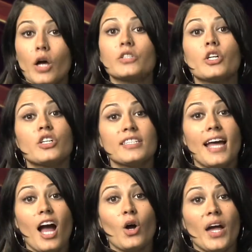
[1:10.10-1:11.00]
Turns
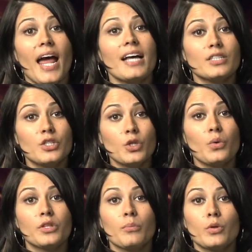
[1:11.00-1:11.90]
out, it has to do
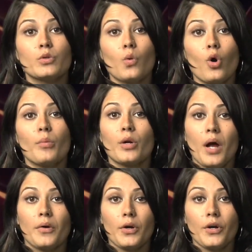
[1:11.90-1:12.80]
with the moon's orbit around